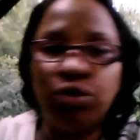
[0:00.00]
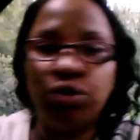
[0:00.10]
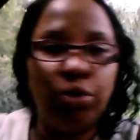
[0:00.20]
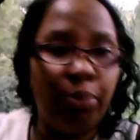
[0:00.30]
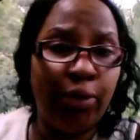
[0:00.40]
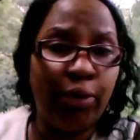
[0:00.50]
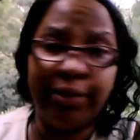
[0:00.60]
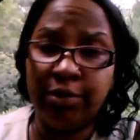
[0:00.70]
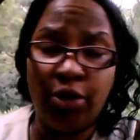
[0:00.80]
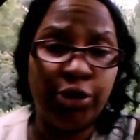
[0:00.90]
to a point
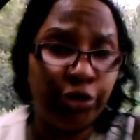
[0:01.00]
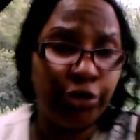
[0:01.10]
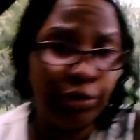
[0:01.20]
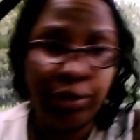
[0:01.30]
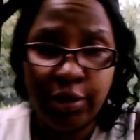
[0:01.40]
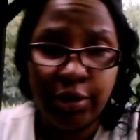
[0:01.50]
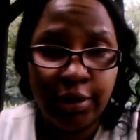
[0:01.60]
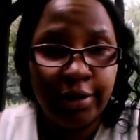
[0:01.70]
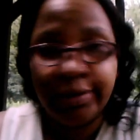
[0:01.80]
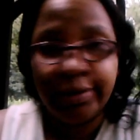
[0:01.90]
larger
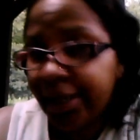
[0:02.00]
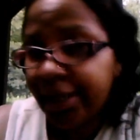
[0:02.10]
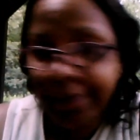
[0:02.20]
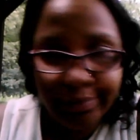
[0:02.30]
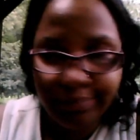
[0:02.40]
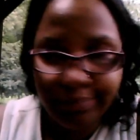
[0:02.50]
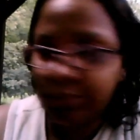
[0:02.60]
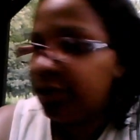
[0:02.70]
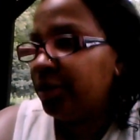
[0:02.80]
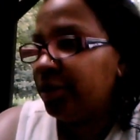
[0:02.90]
than
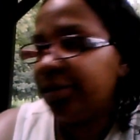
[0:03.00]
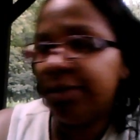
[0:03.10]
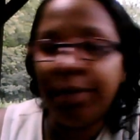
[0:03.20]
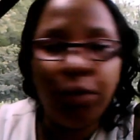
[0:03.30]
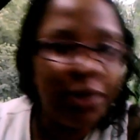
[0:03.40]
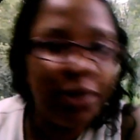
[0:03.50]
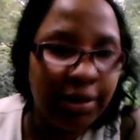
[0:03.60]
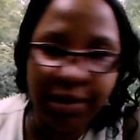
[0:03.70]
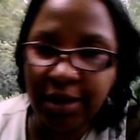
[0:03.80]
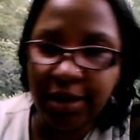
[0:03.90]
I'm always in
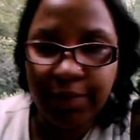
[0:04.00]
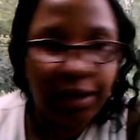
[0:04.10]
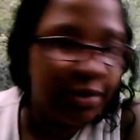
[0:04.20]
the same kind